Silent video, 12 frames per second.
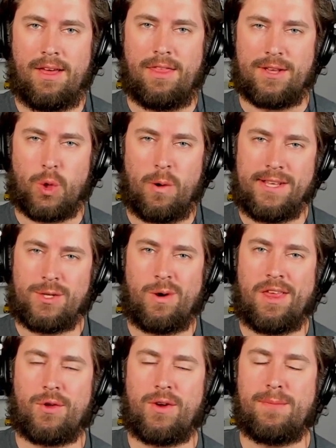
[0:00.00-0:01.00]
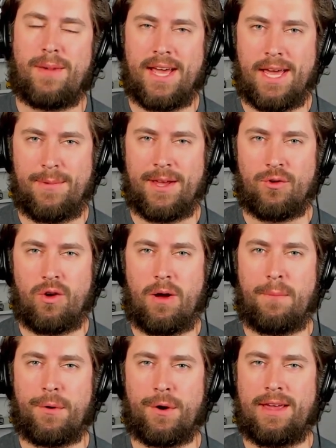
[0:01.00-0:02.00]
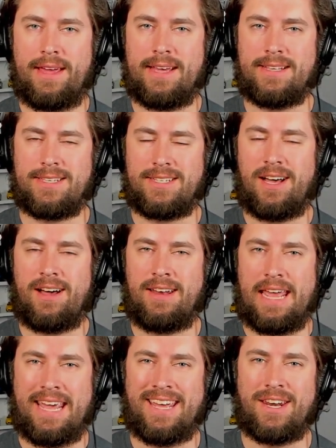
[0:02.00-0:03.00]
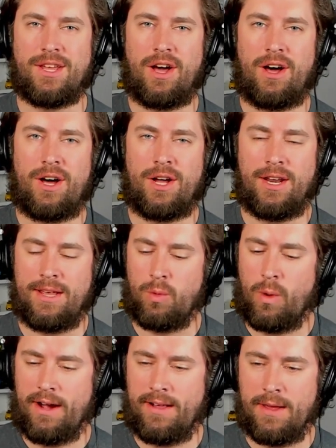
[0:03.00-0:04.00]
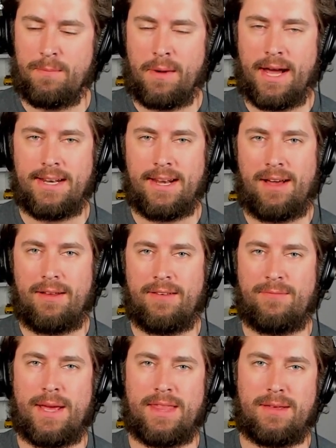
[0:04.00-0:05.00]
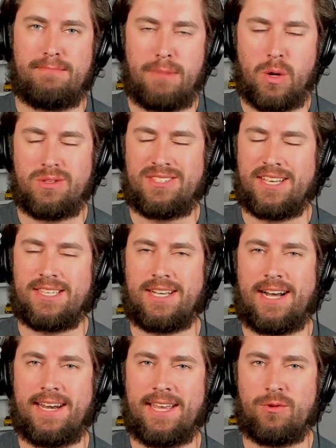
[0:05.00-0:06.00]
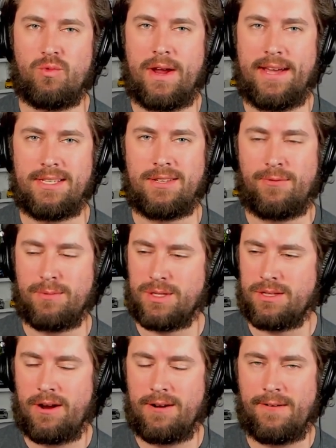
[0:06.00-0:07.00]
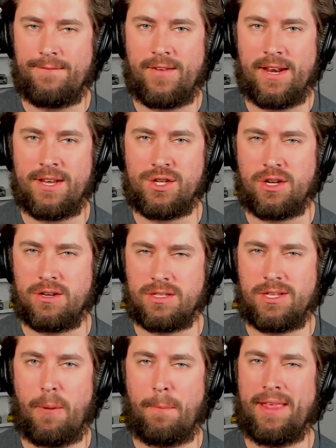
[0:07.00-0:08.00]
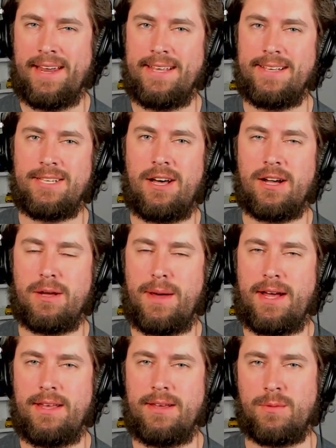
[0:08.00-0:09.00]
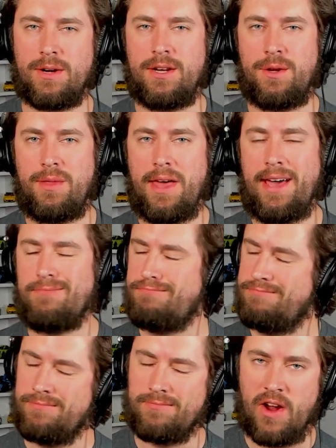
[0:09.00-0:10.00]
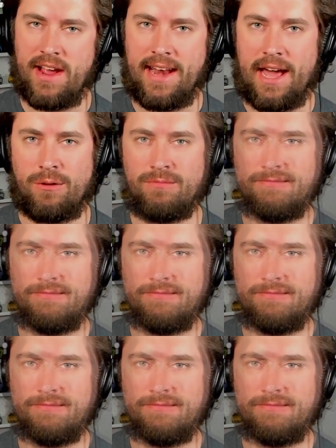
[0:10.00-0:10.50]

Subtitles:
The 2023 Miami Grand Prix is done and gone, and while it might not have been the most exciting race from start to finish, there's still plenty to talk about it, and we're going to do that right now.